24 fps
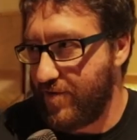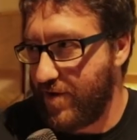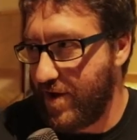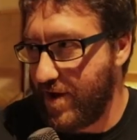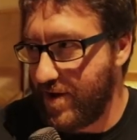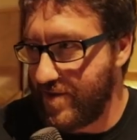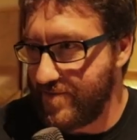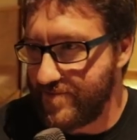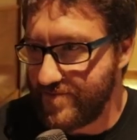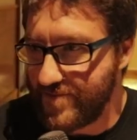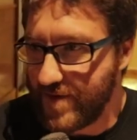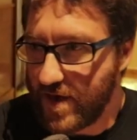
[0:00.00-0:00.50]

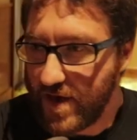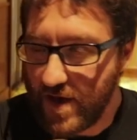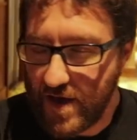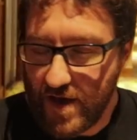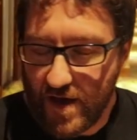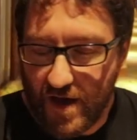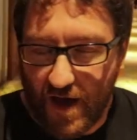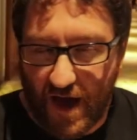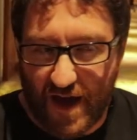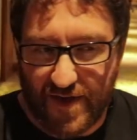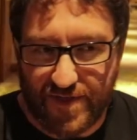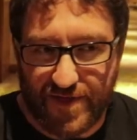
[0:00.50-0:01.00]
right?
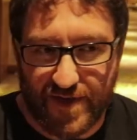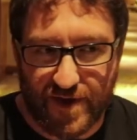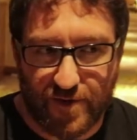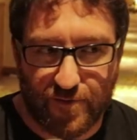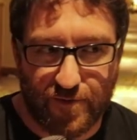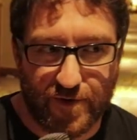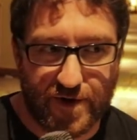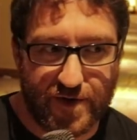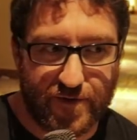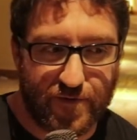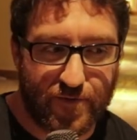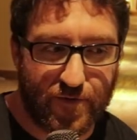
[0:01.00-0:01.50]
I
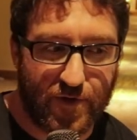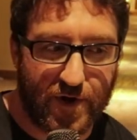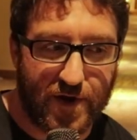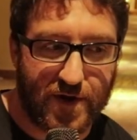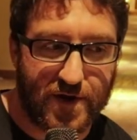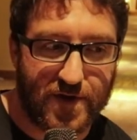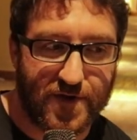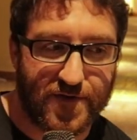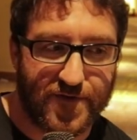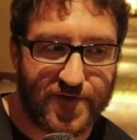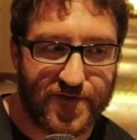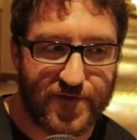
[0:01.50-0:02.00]
think what
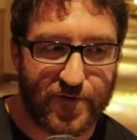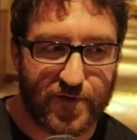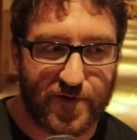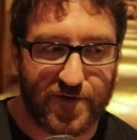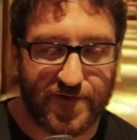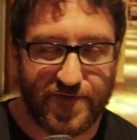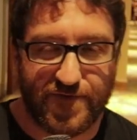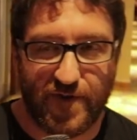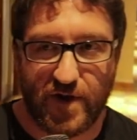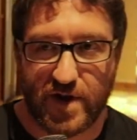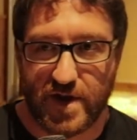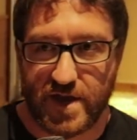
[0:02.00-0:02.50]
is sort
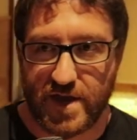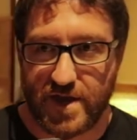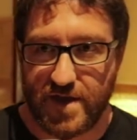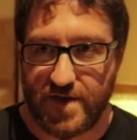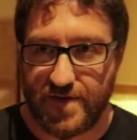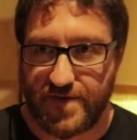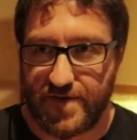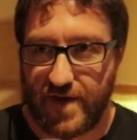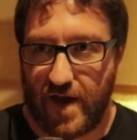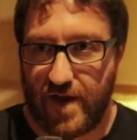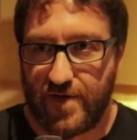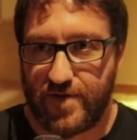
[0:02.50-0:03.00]
of funky
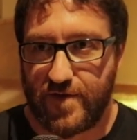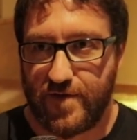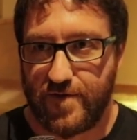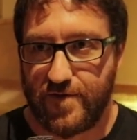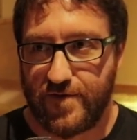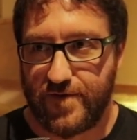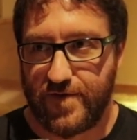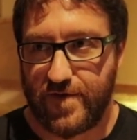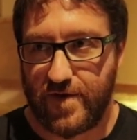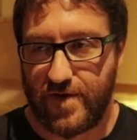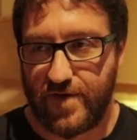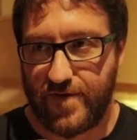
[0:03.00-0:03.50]
is that
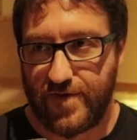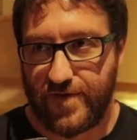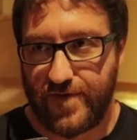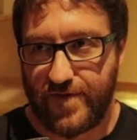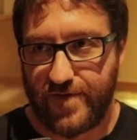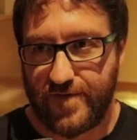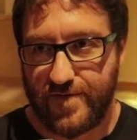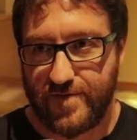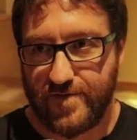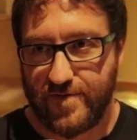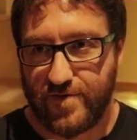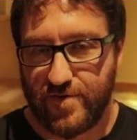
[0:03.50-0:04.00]
there's
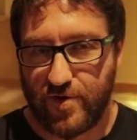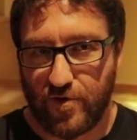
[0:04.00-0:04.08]
these